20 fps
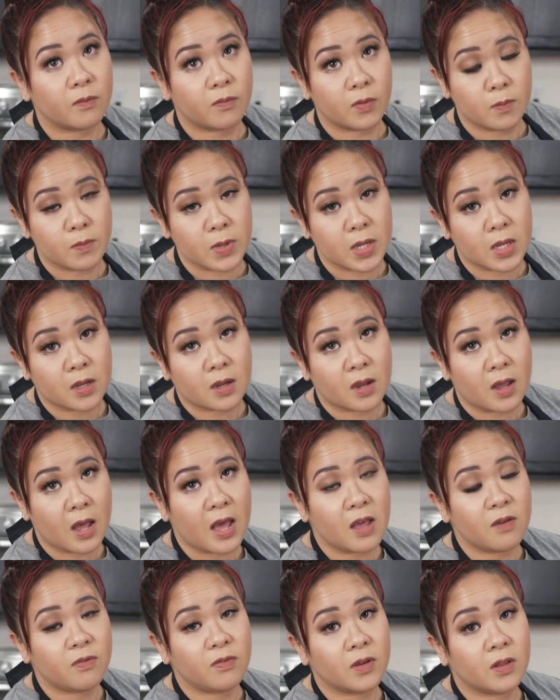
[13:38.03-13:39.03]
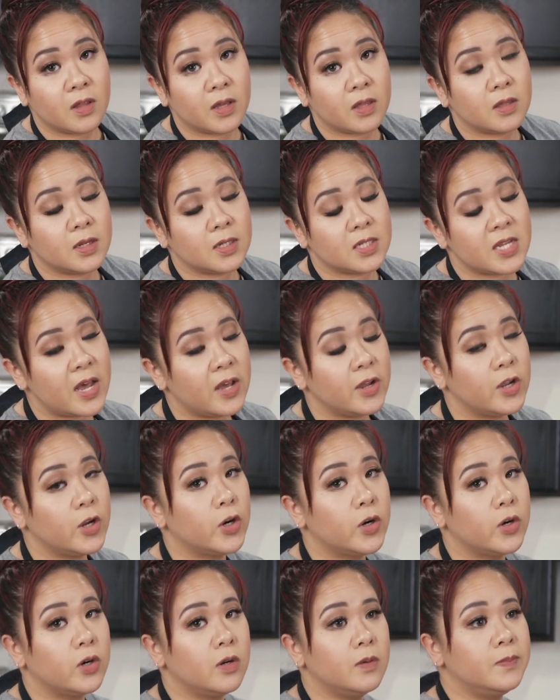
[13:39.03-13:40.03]
For me, I feel like the
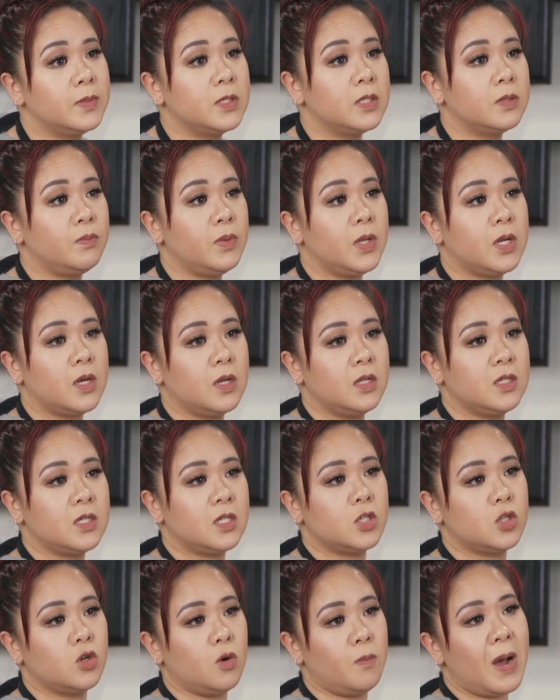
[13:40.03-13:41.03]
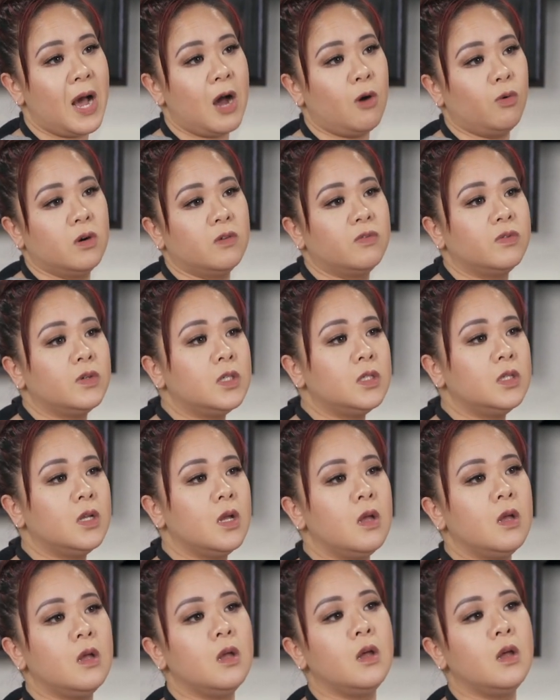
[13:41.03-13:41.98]
Italian herbs, because it's so powerful,